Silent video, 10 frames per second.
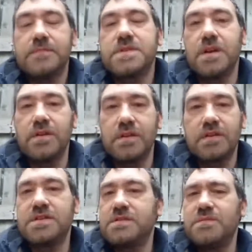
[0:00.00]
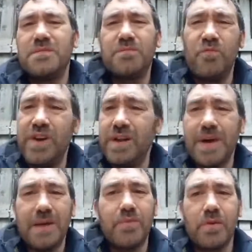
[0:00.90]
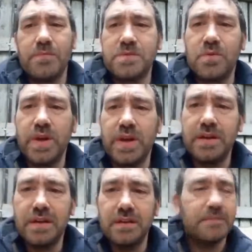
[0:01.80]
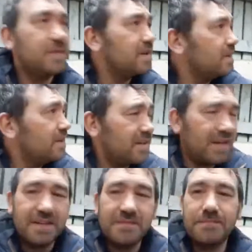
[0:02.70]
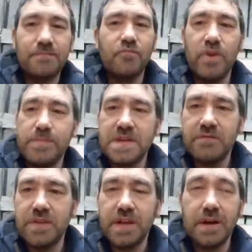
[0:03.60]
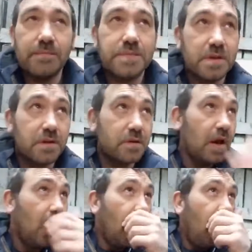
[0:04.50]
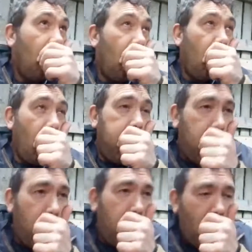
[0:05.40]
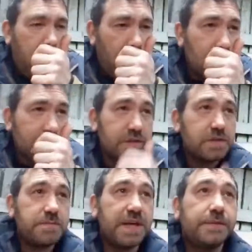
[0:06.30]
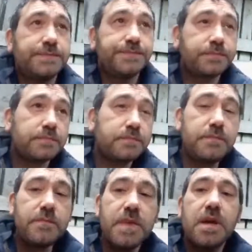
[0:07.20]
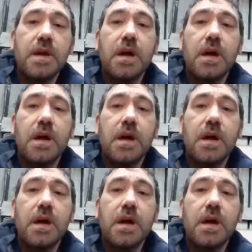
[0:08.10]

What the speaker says: so that, because really bad problems with wind here, it rips everything up. So excuse me, I've